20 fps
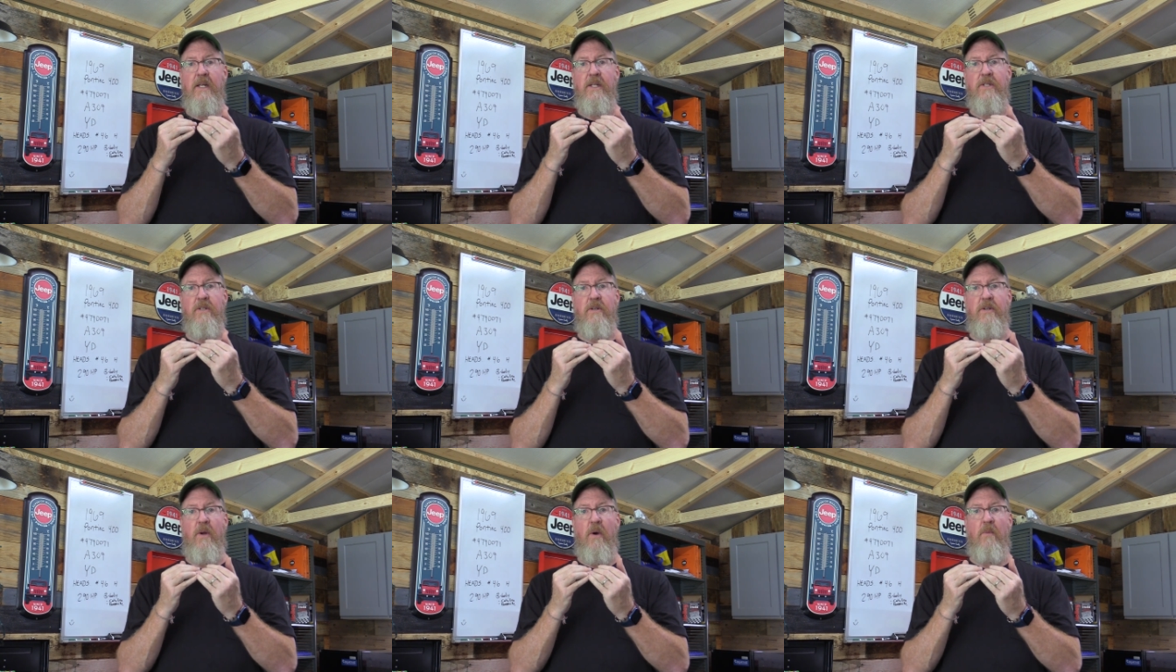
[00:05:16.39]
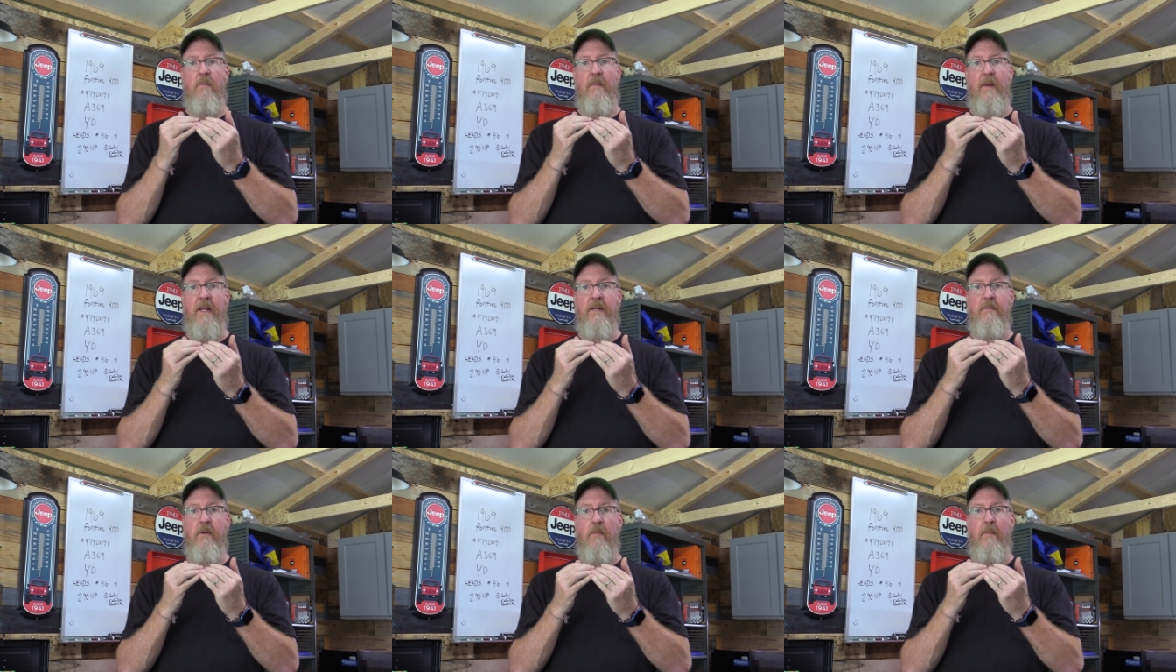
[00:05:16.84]
So don't
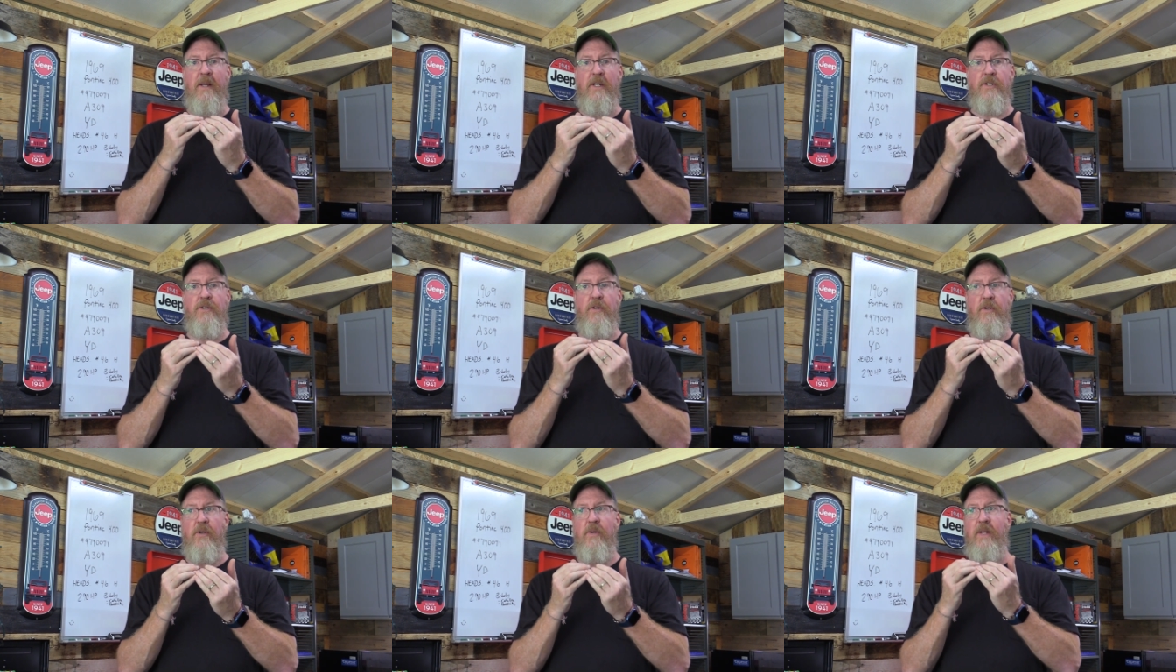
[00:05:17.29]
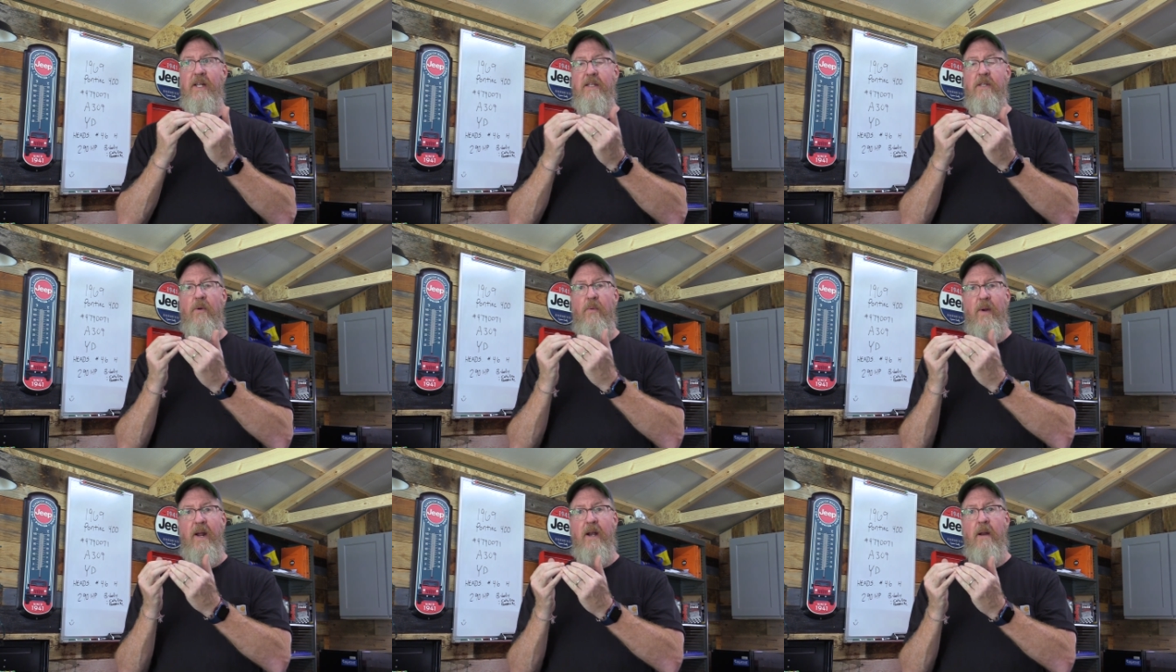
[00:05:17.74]
make you know make sure you get
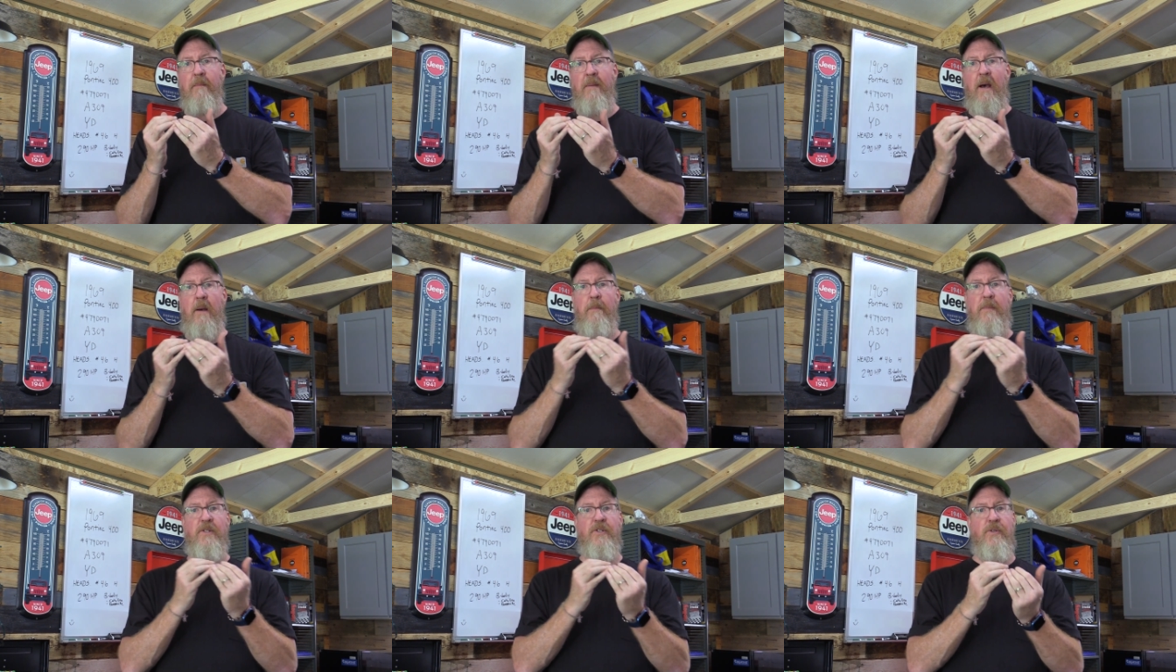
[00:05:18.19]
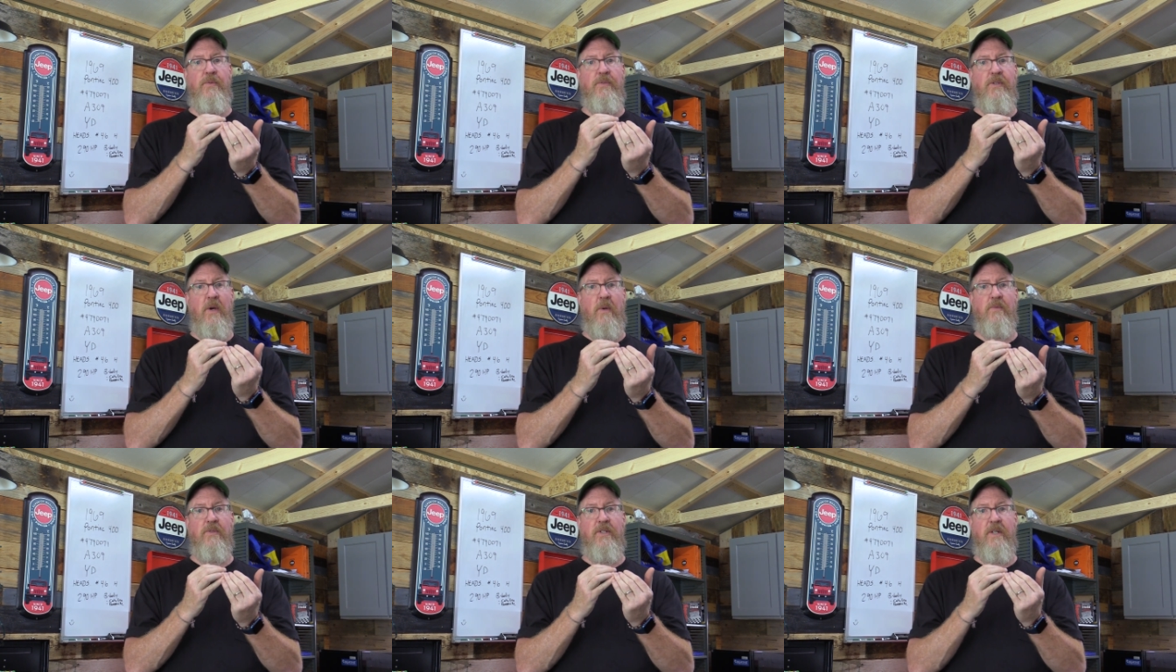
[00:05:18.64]
the right amount, but you
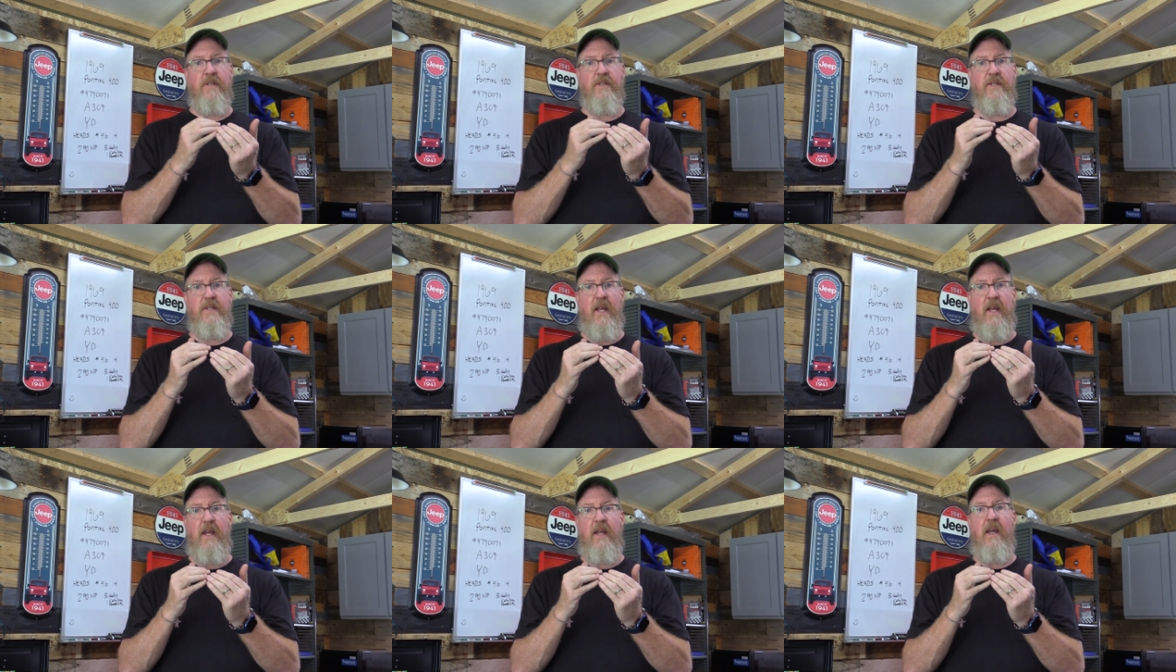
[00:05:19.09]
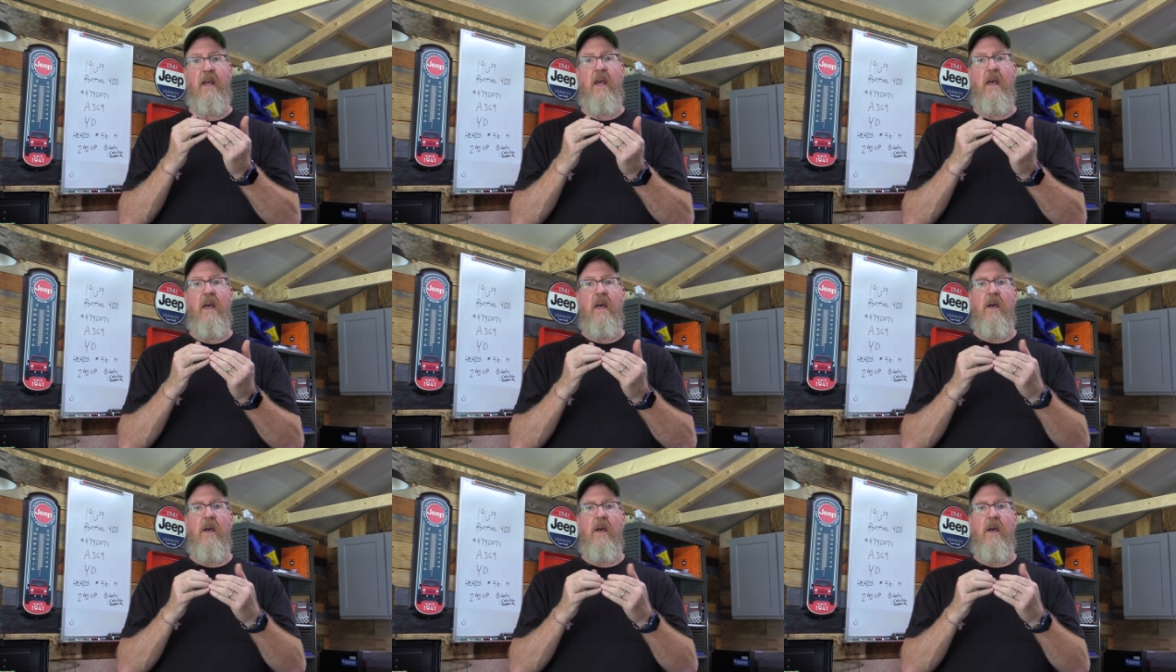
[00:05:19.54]
don't just say